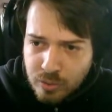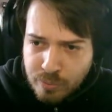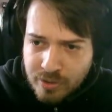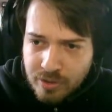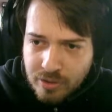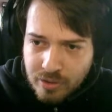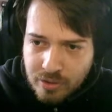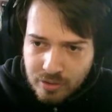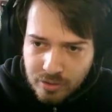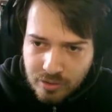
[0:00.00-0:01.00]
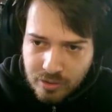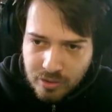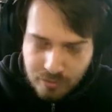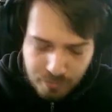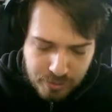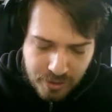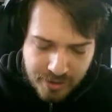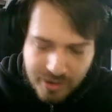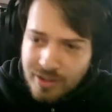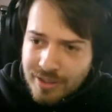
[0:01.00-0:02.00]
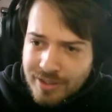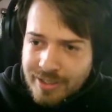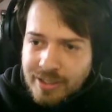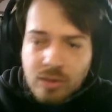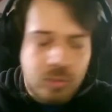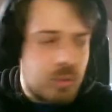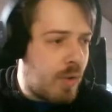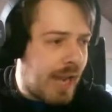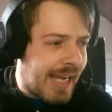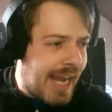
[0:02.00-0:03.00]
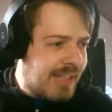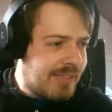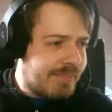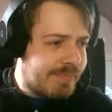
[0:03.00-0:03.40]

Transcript: Oops. Plus single quote again.